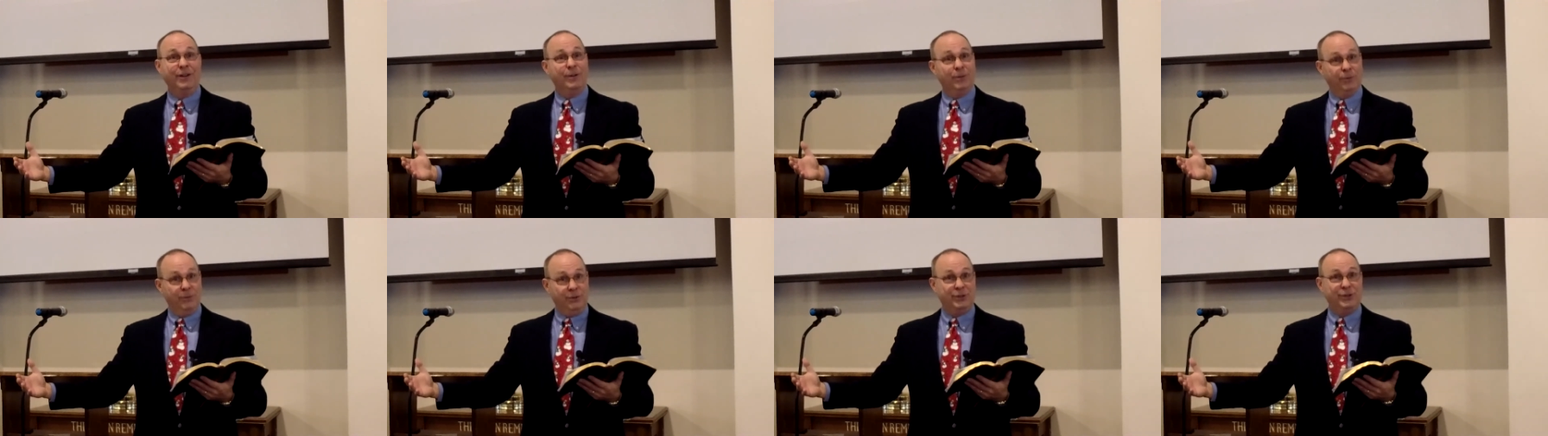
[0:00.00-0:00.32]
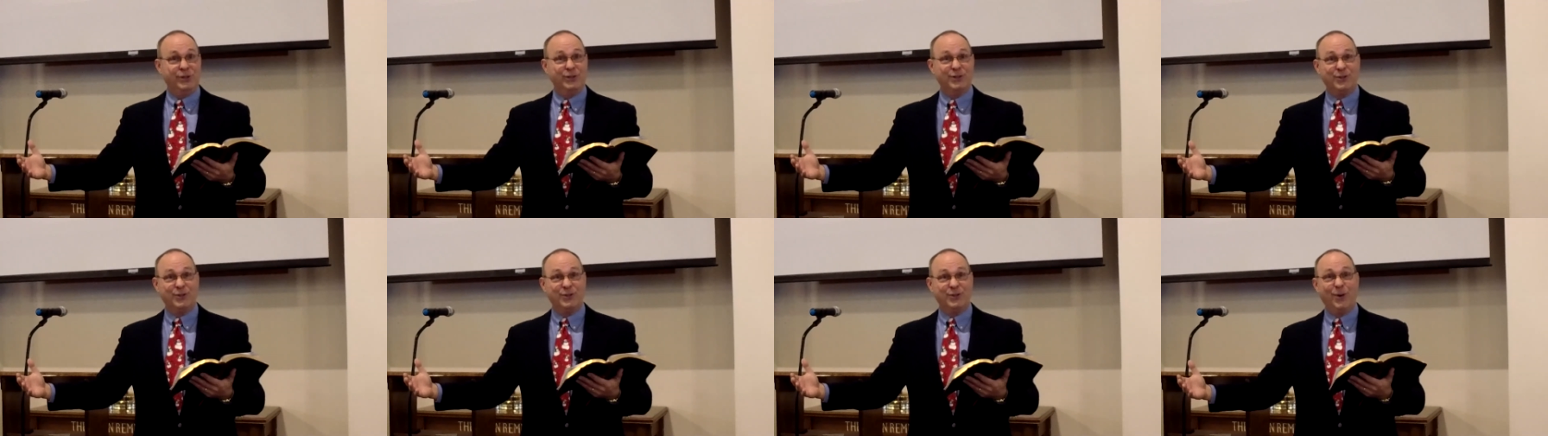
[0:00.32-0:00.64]
which
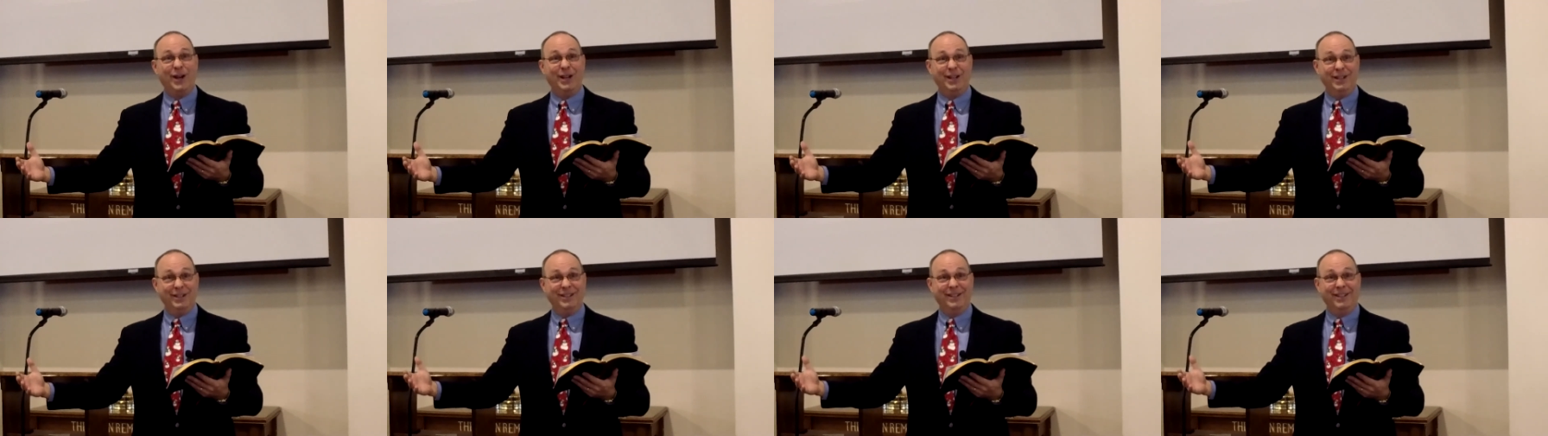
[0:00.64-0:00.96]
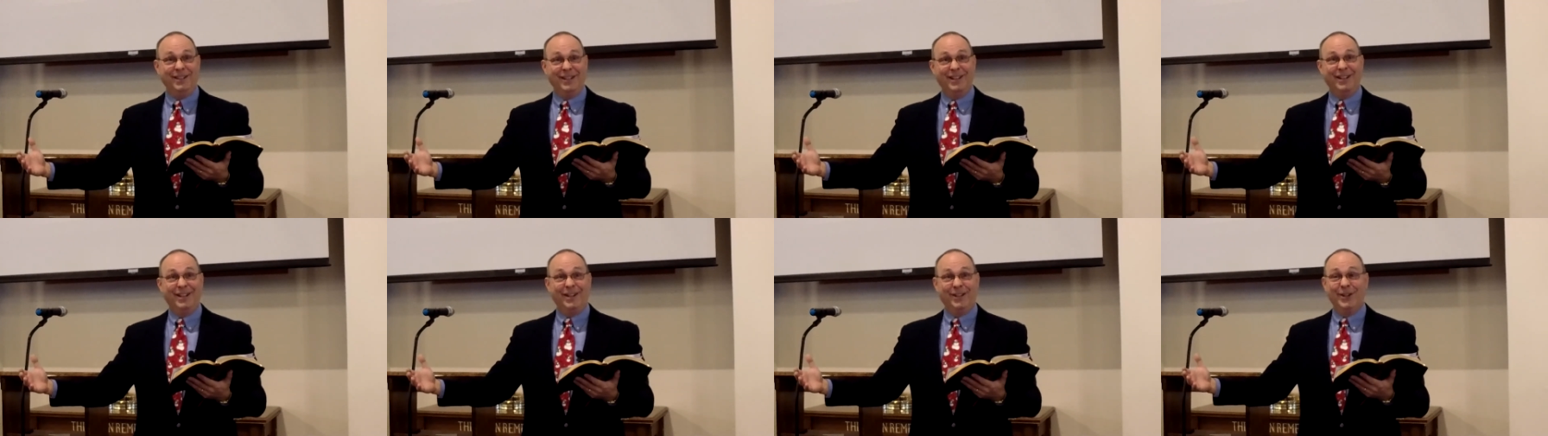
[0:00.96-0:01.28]
is quite
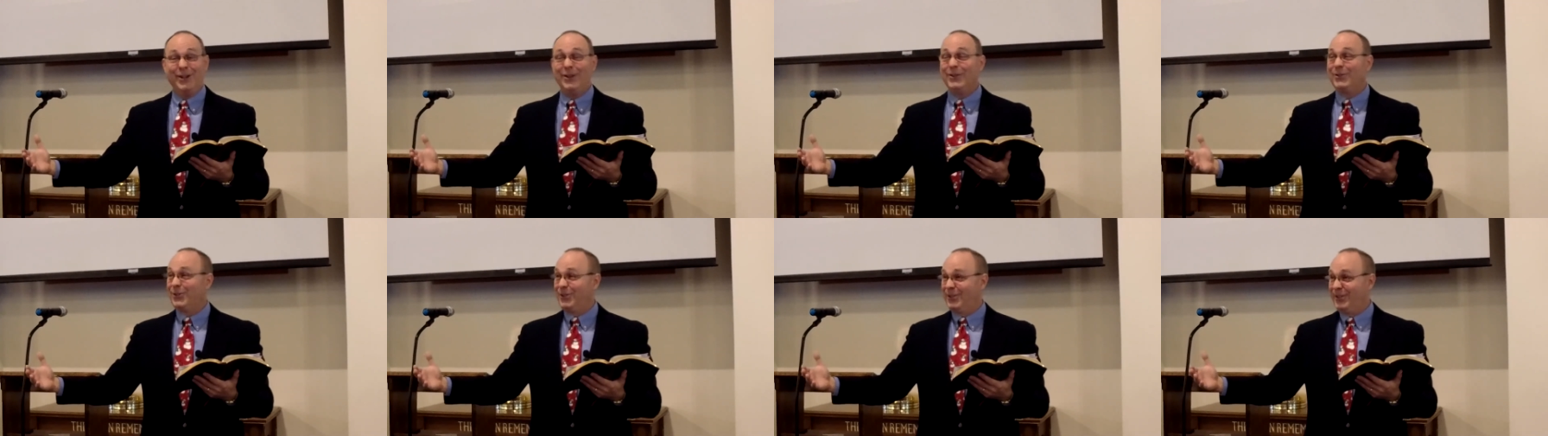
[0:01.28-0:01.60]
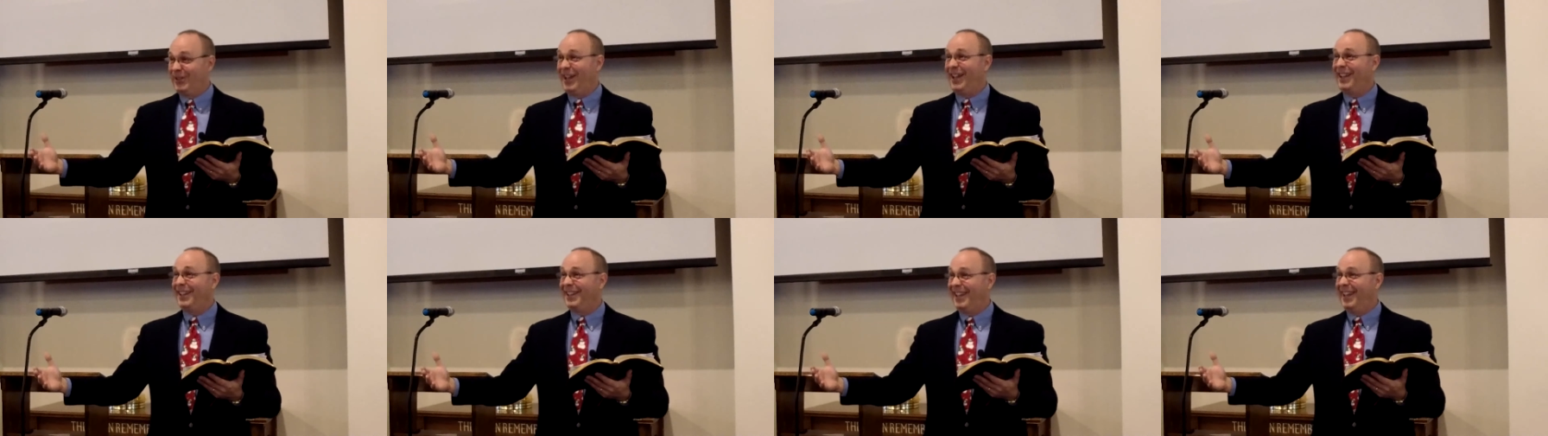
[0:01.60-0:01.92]
an
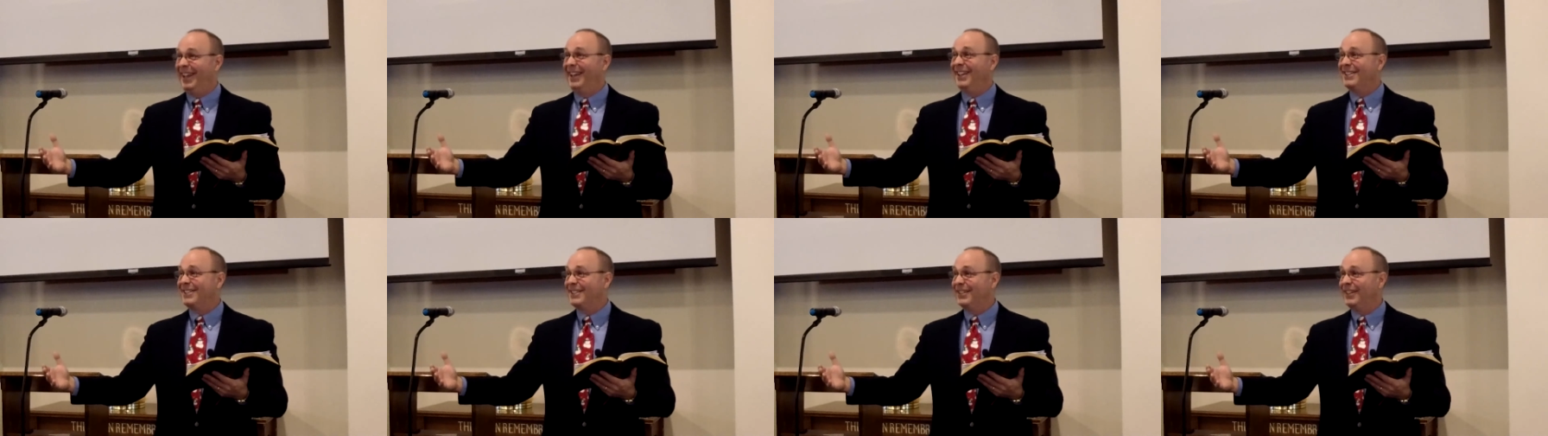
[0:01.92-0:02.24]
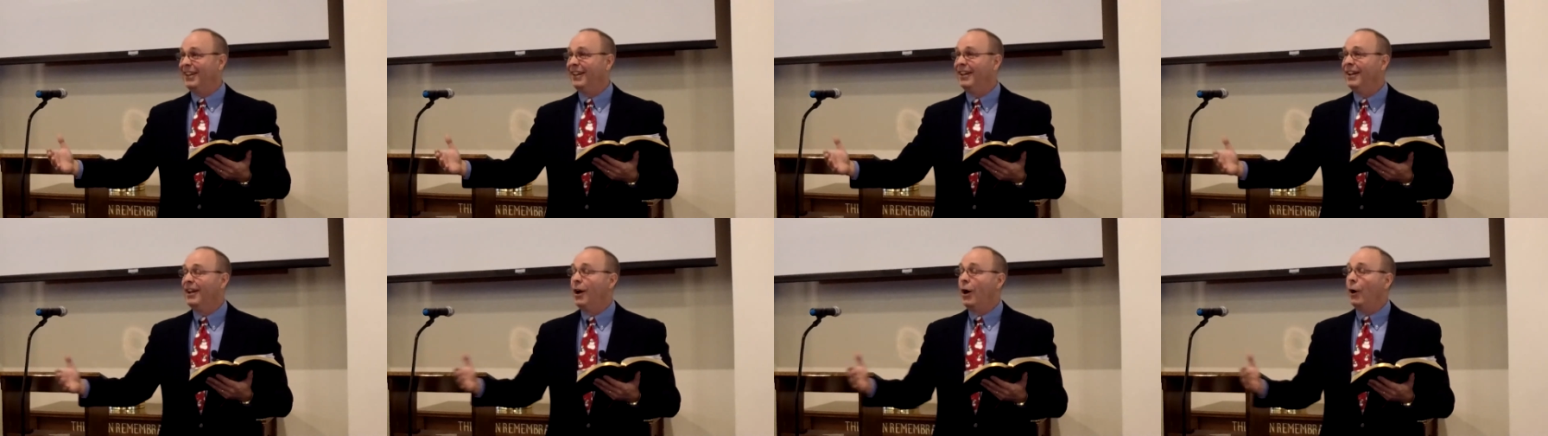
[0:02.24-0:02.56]
undertaking, isn't it?